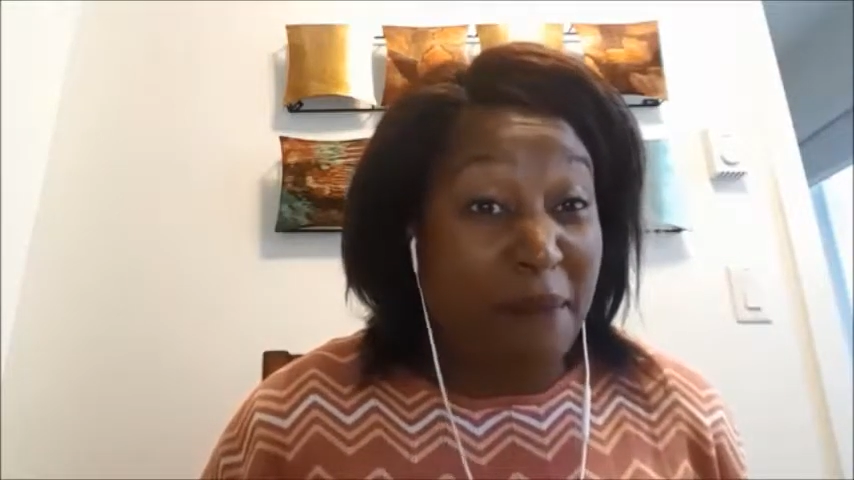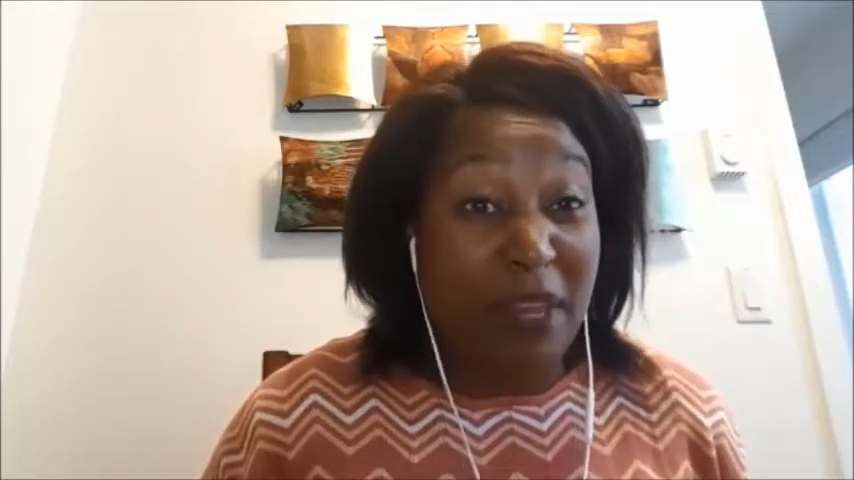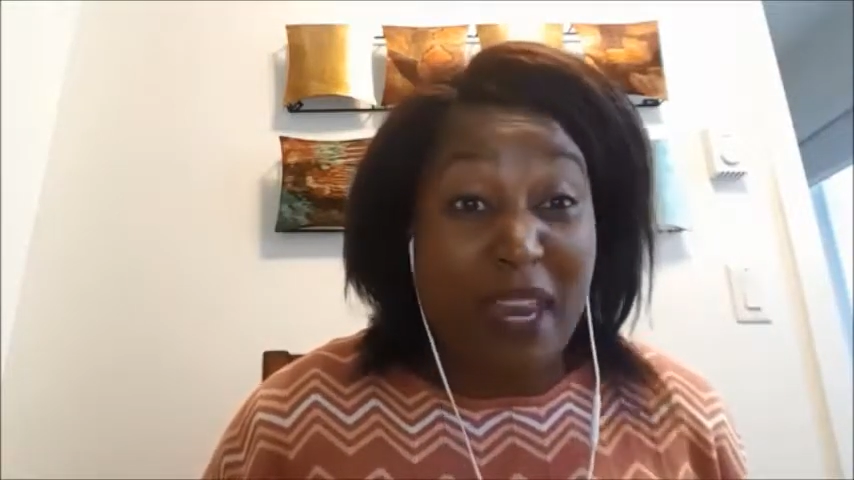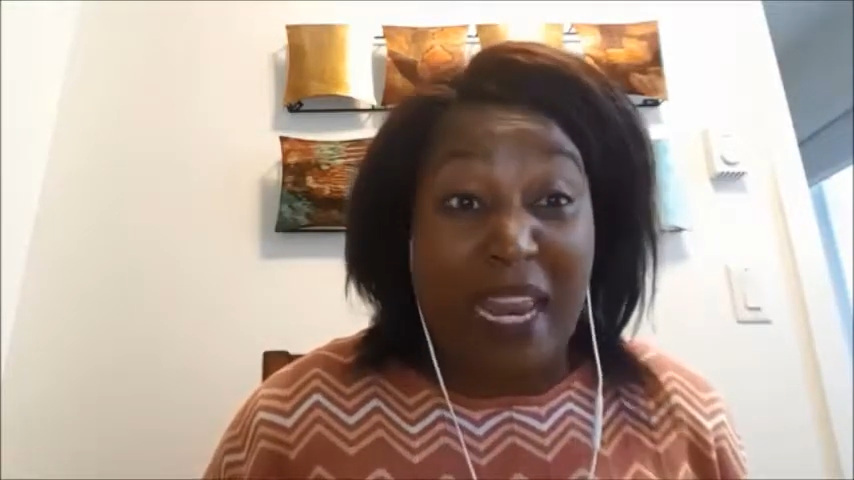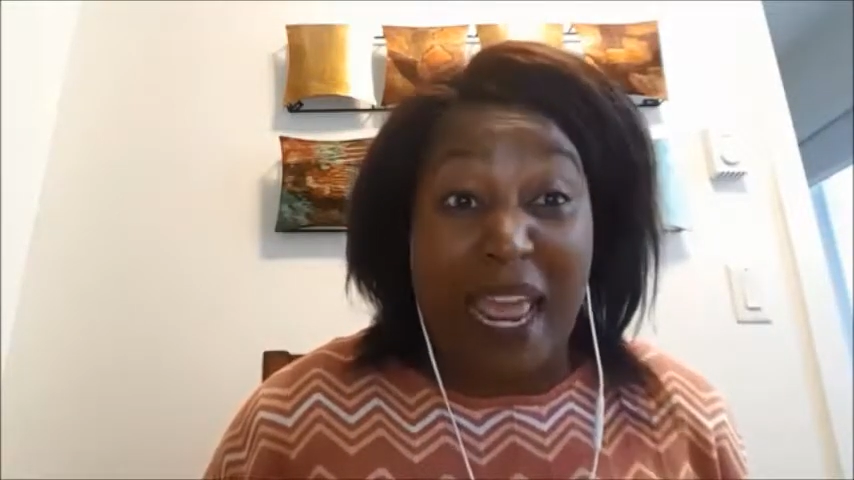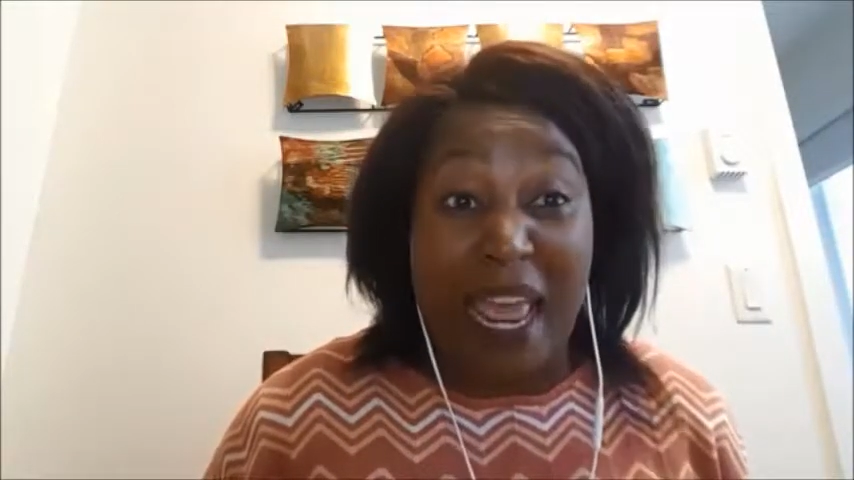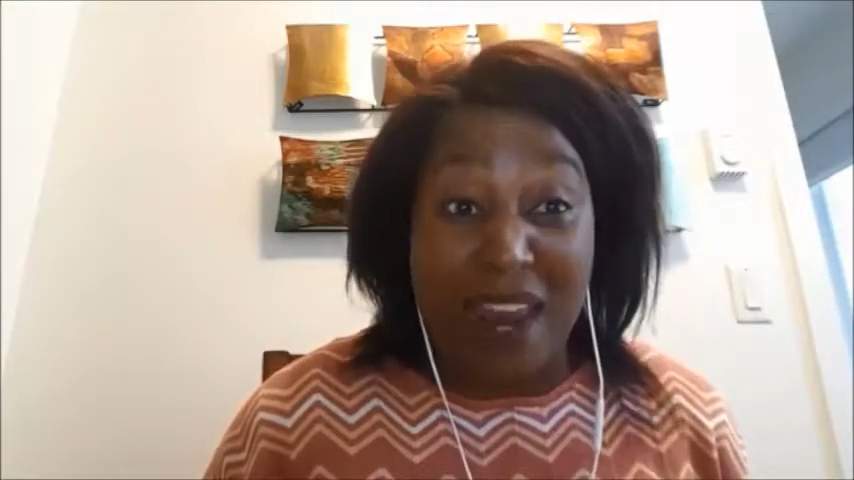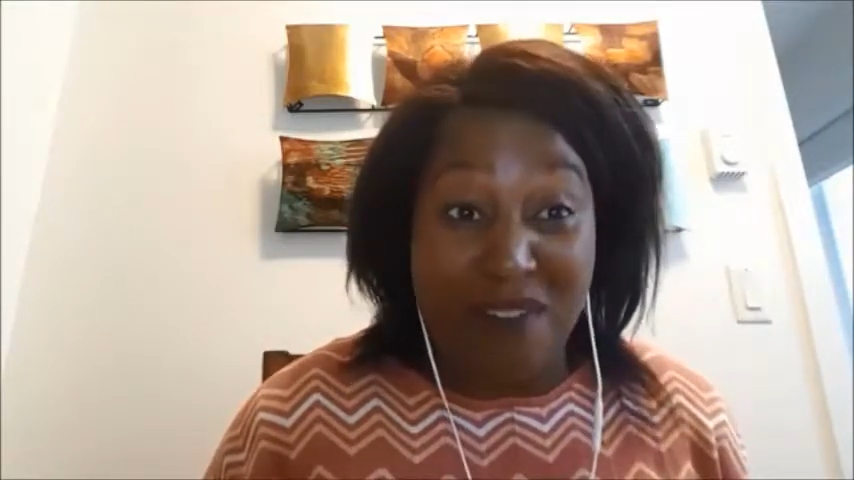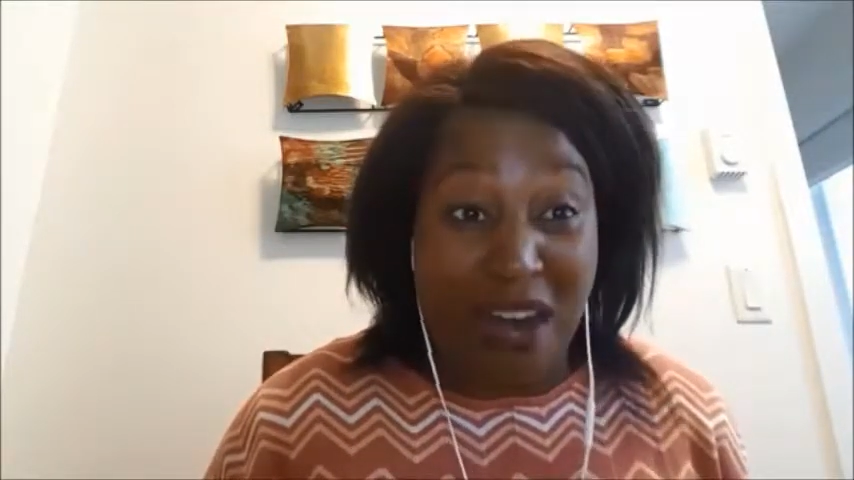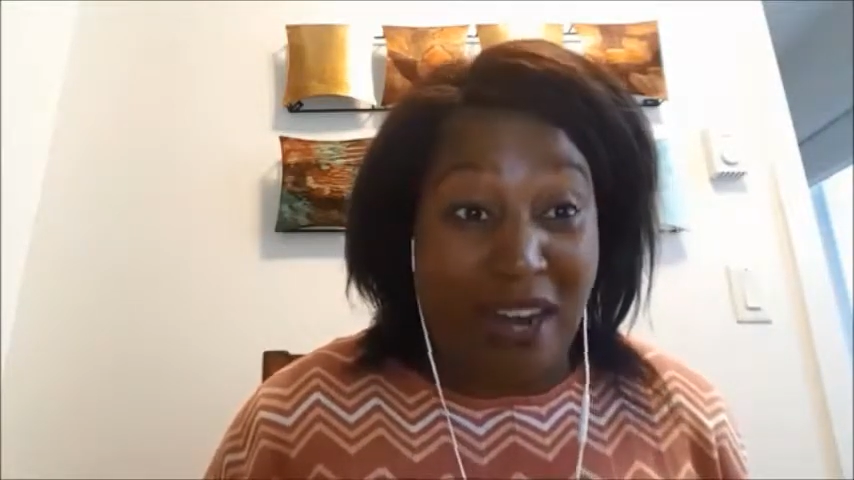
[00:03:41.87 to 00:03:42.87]
mean an
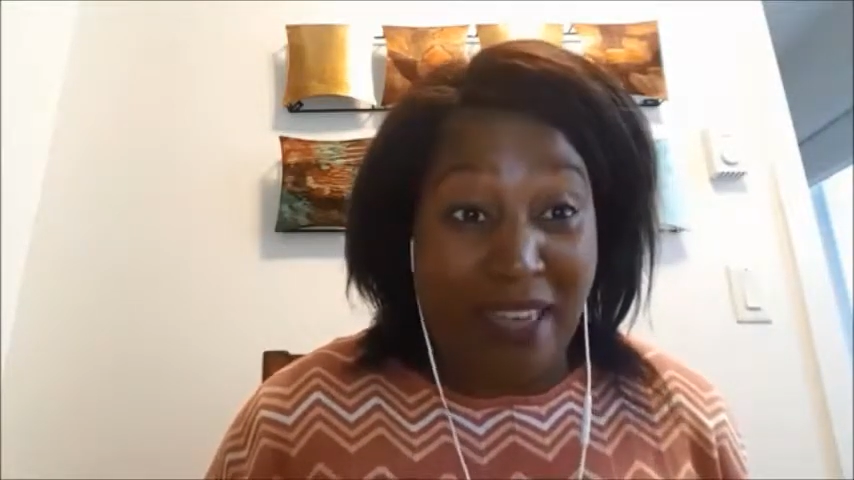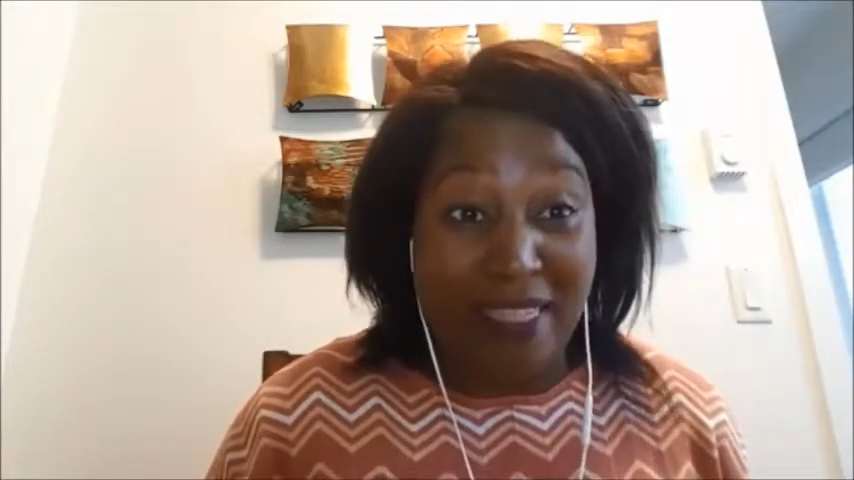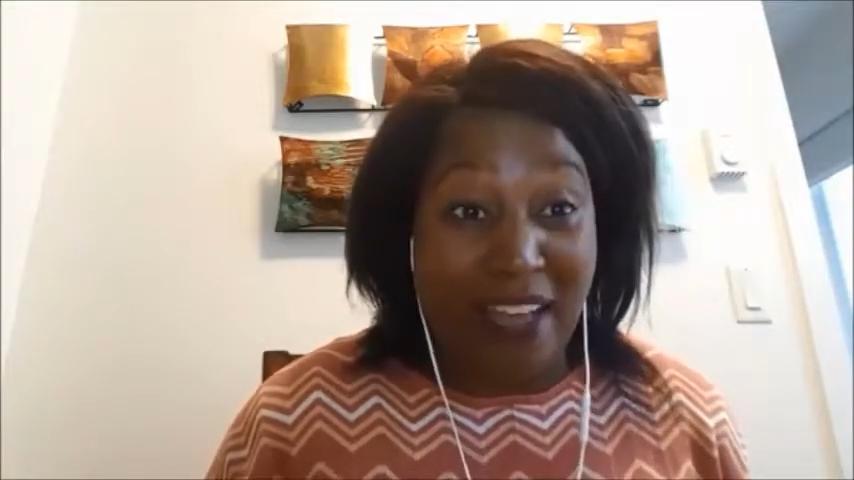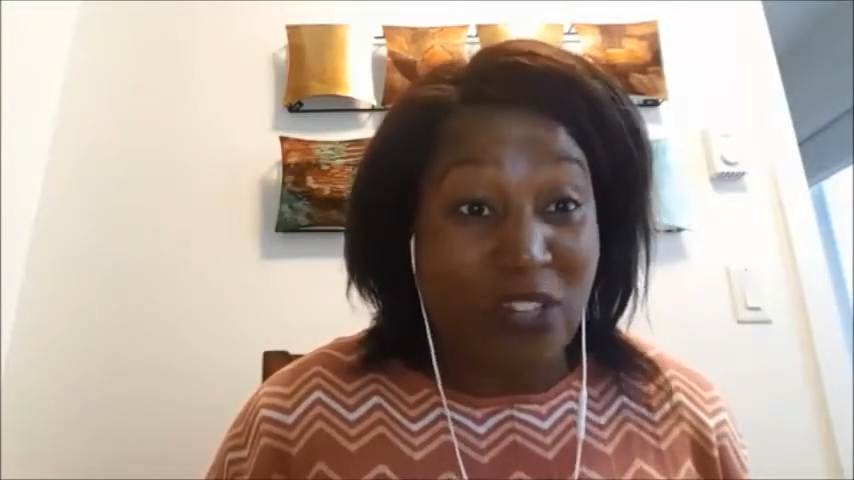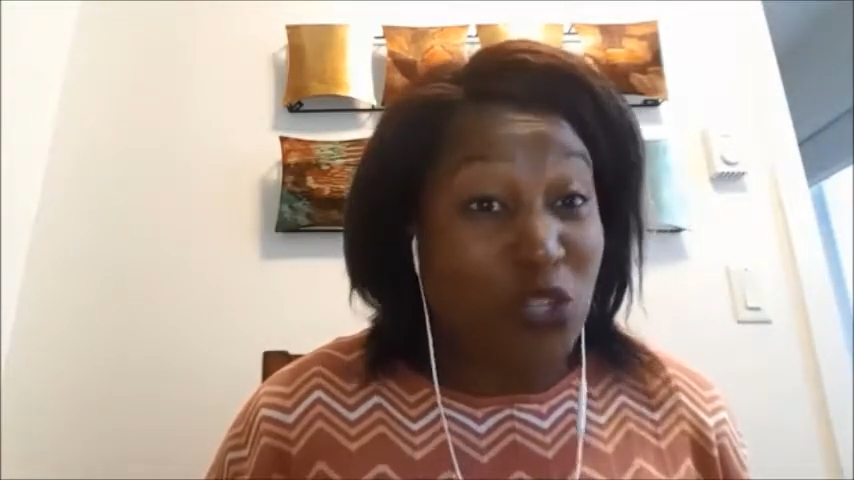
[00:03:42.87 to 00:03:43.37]
area like that.